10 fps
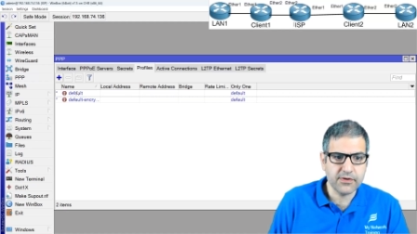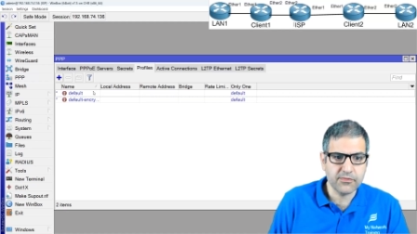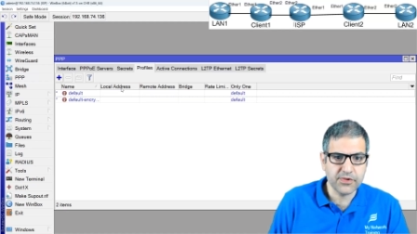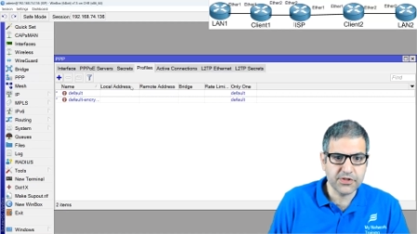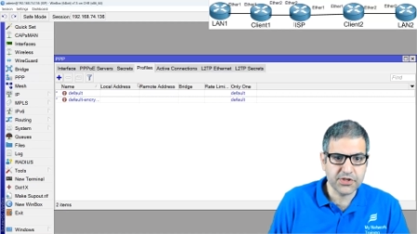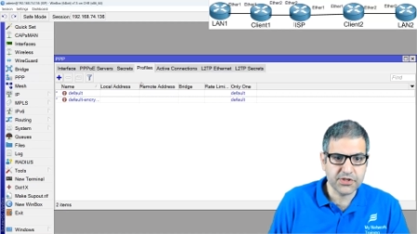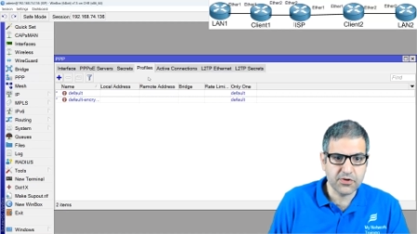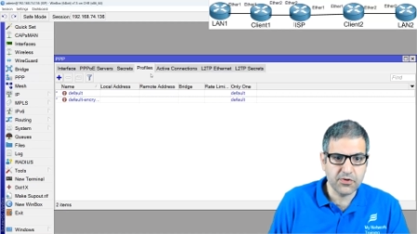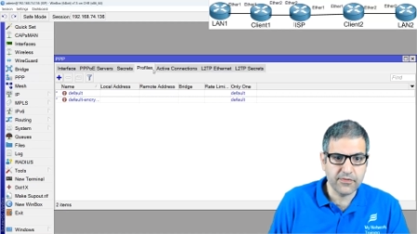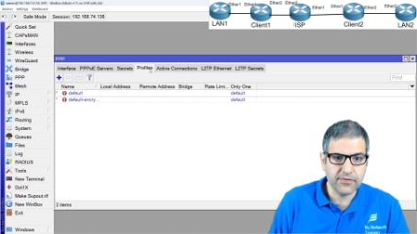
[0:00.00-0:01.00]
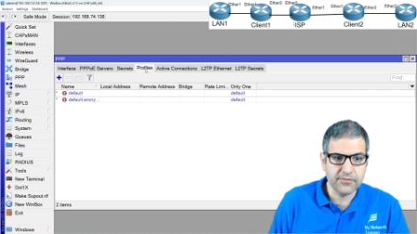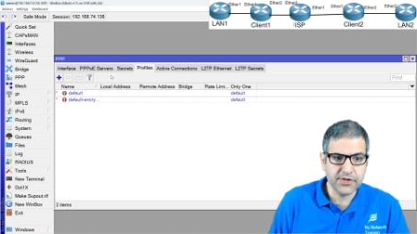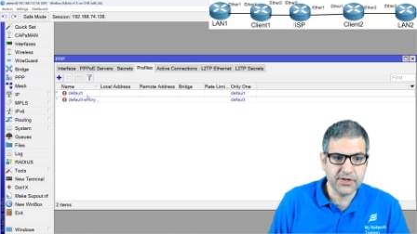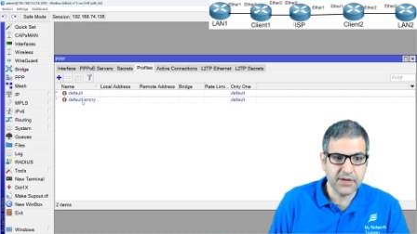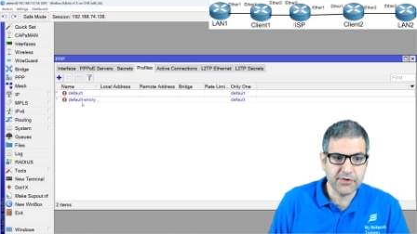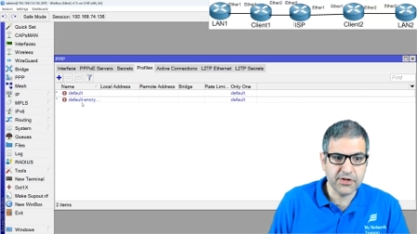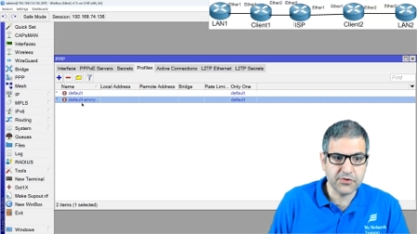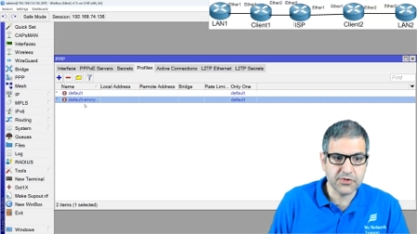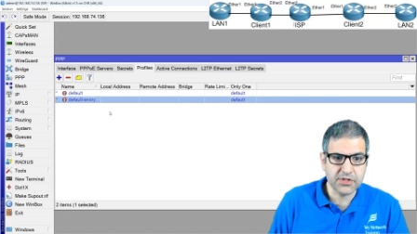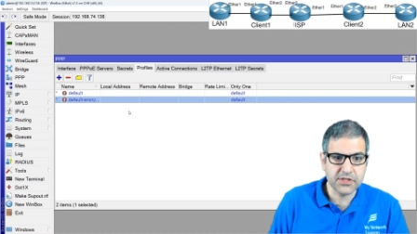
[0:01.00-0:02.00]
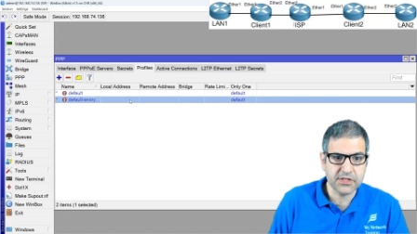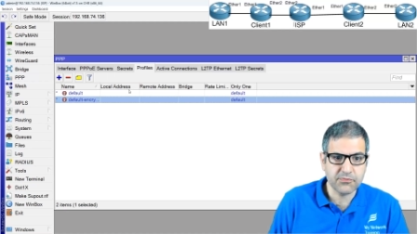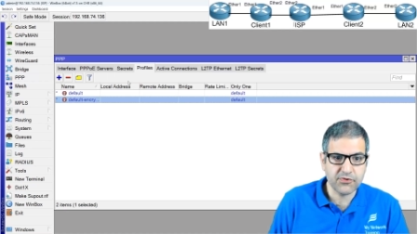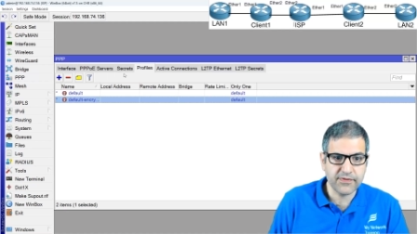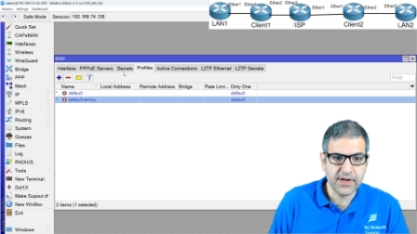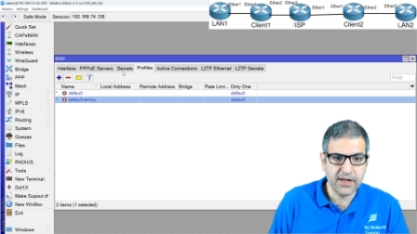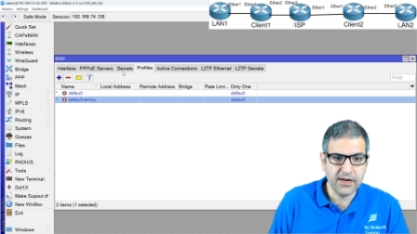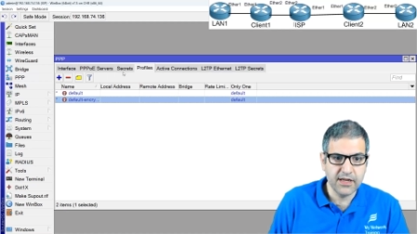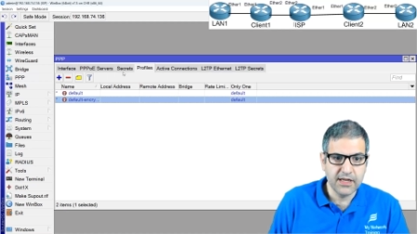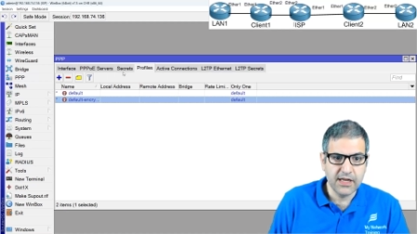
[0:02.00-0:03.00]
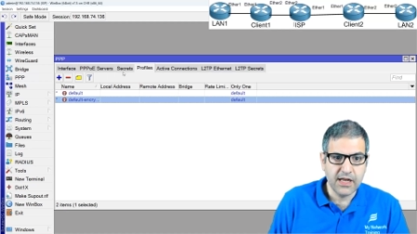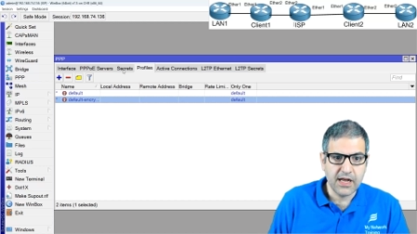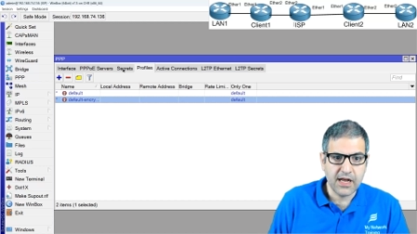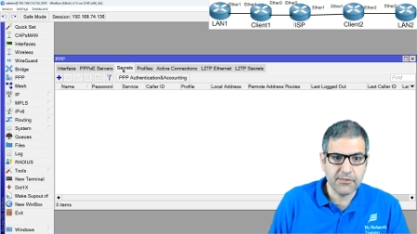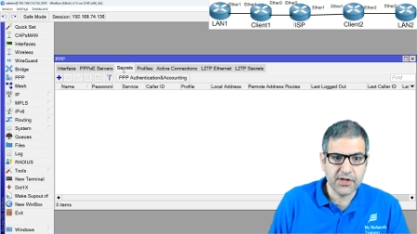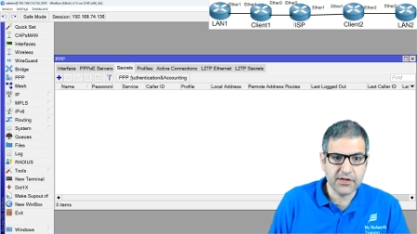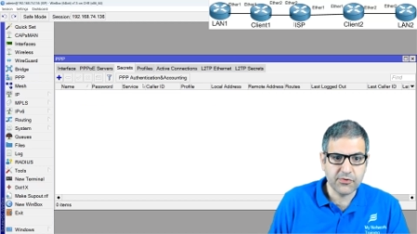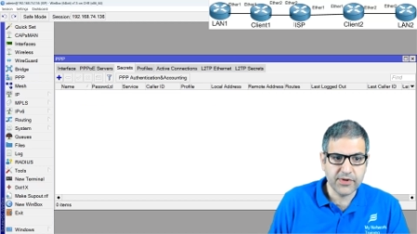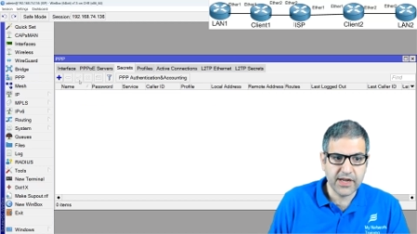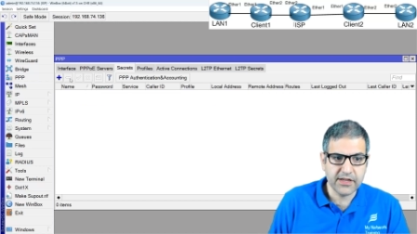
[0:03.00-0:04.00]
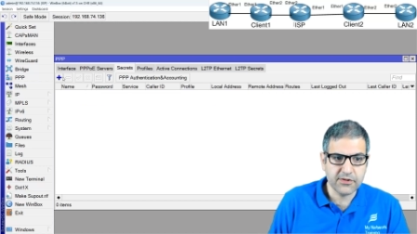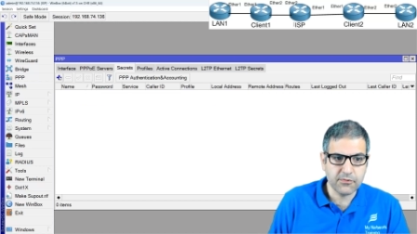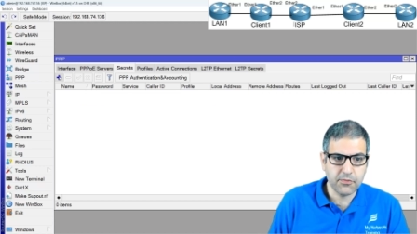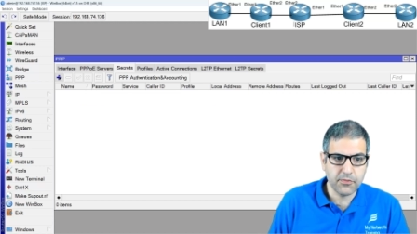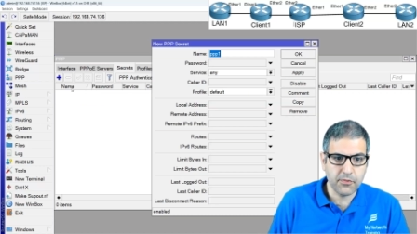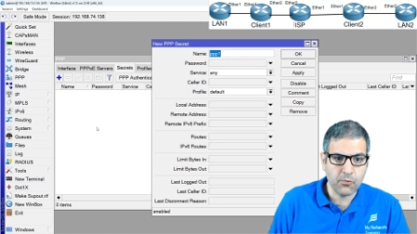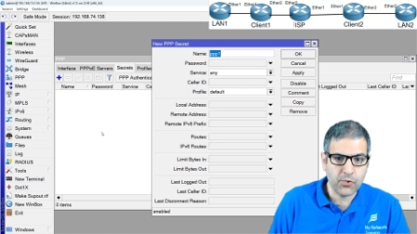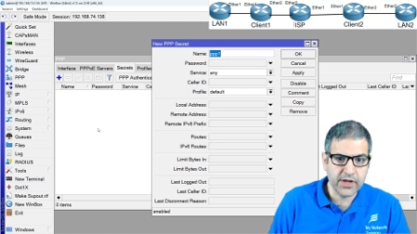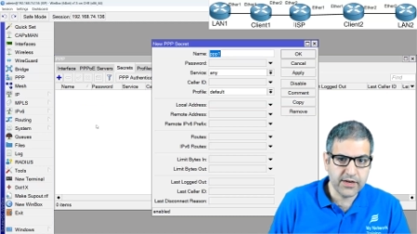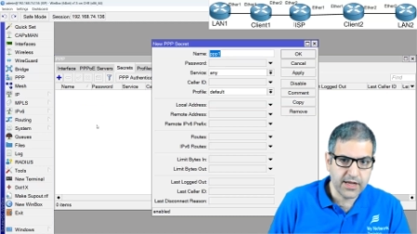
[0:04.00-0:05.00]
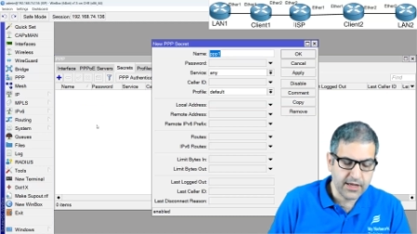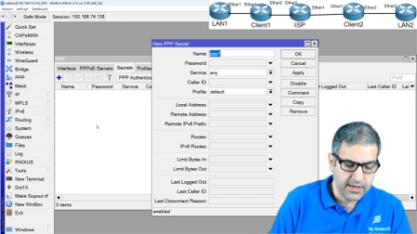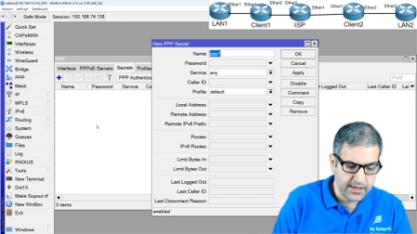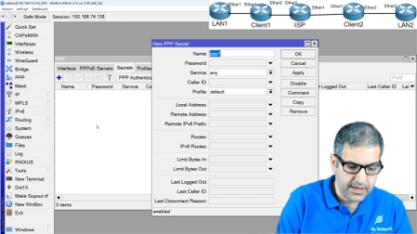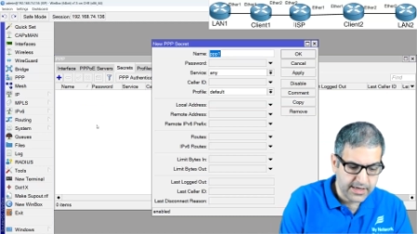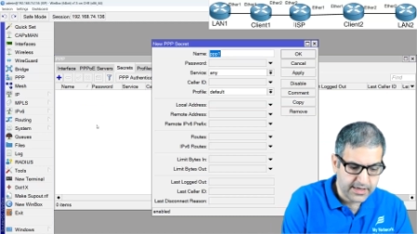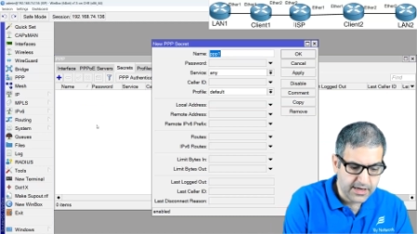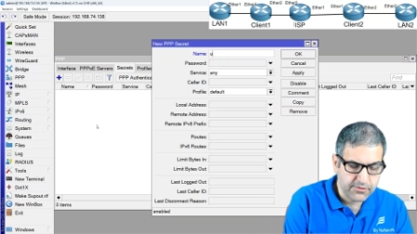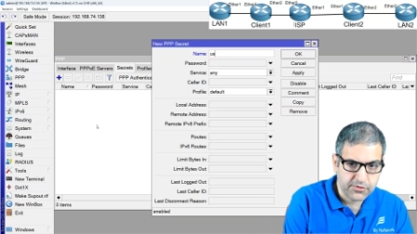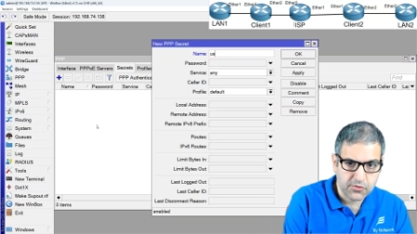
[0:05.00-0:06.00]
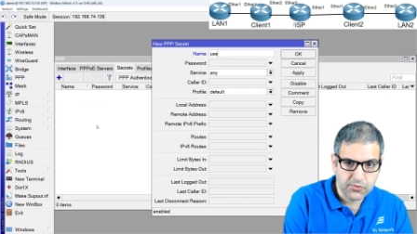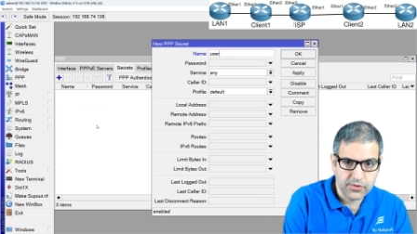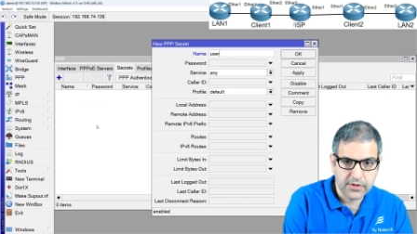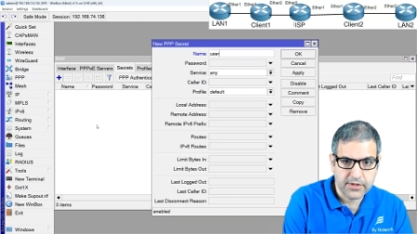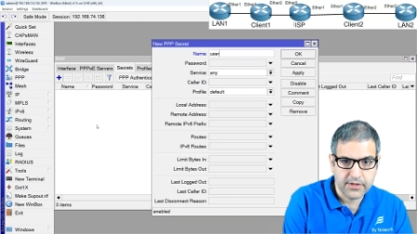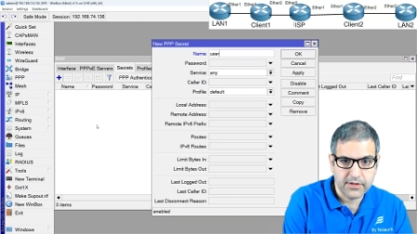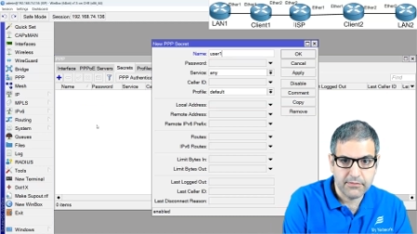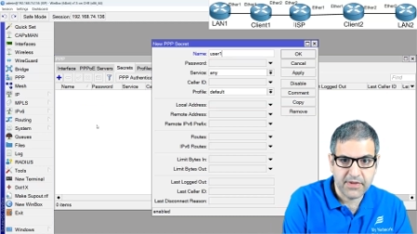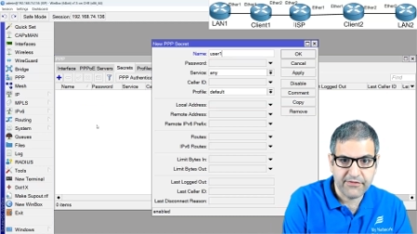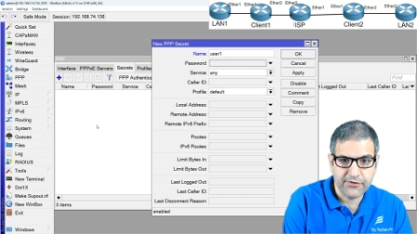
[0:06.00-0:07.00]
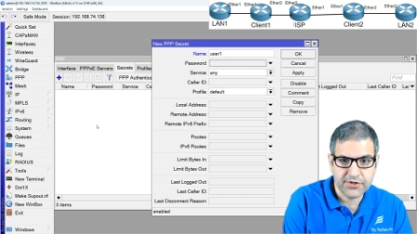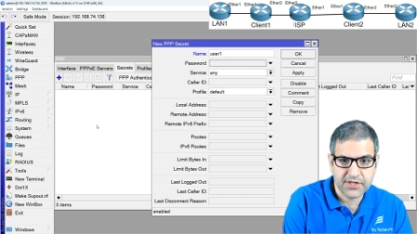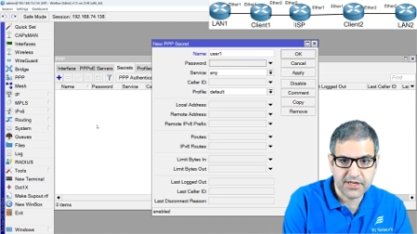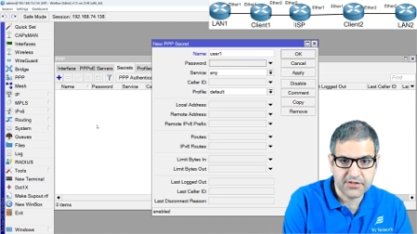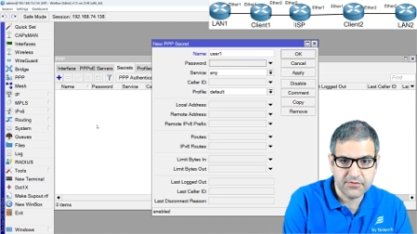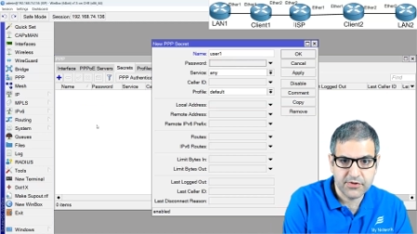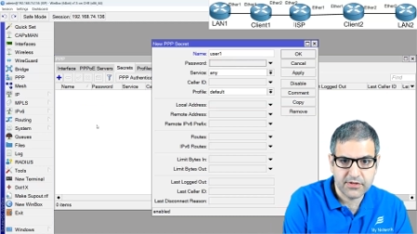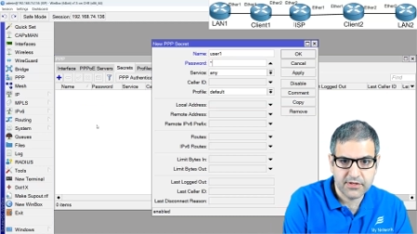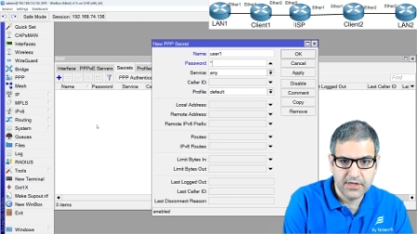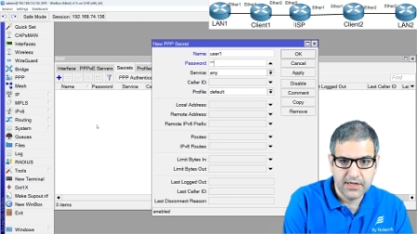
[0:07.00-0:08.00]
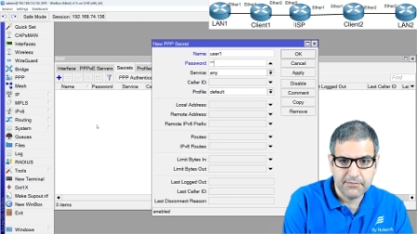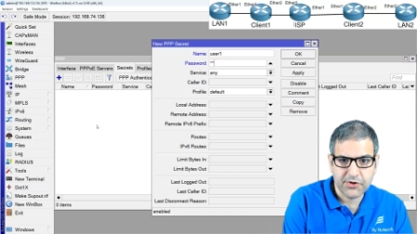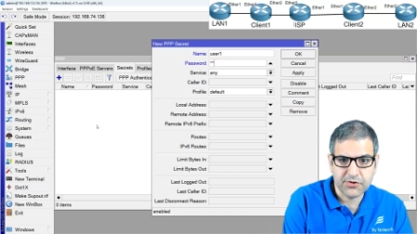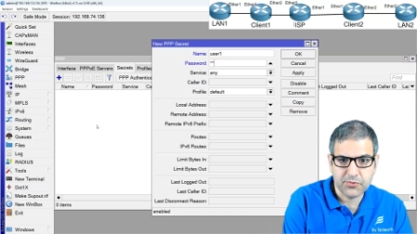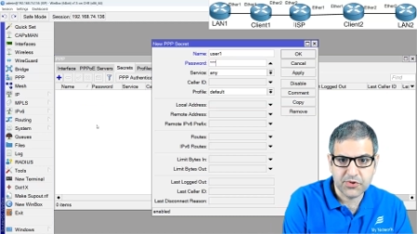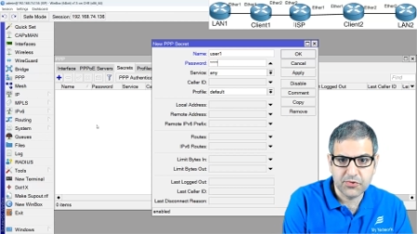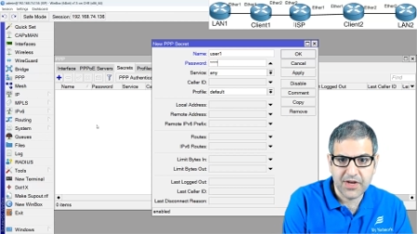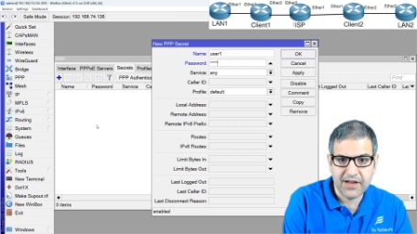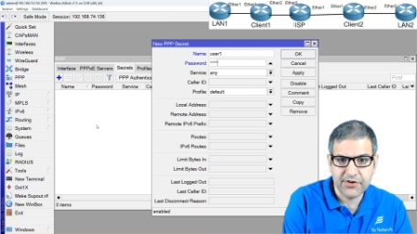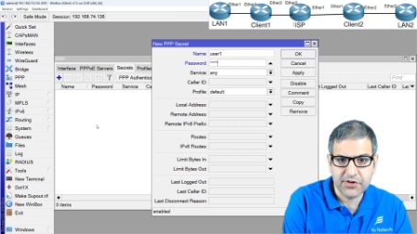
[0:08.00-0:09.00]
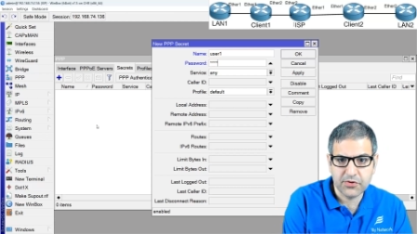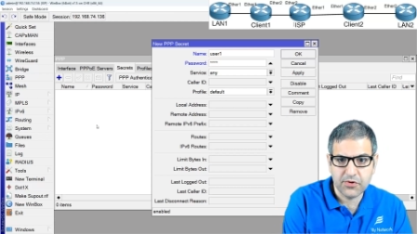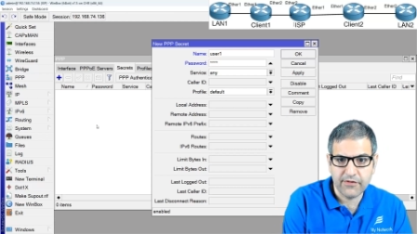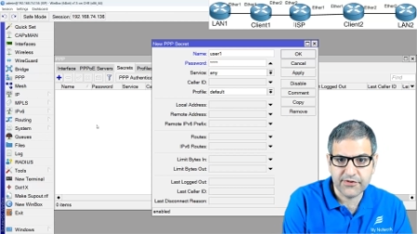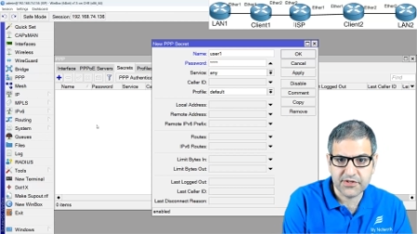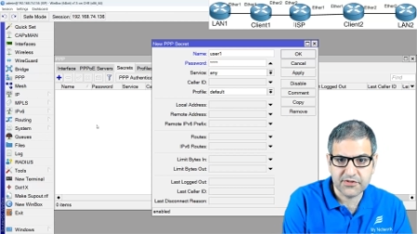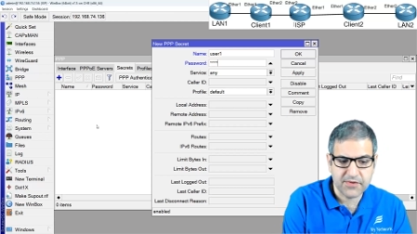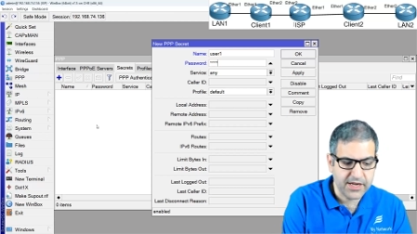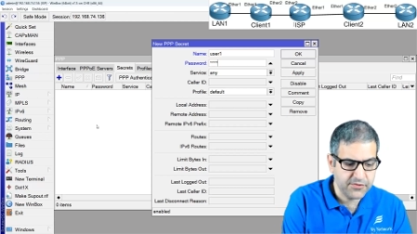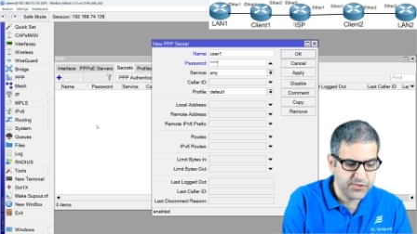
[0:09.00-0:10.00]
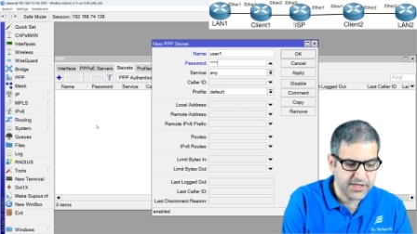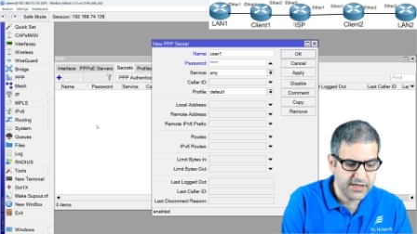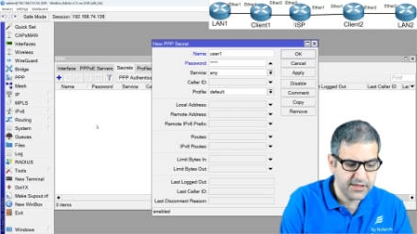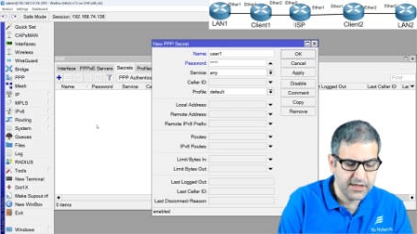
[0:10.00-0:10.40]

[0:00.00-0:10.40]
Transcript: we just go from here, I'm gonna use this profile, I'm gonna create one uh, account to my first customer because we do have here two offices, right, we said.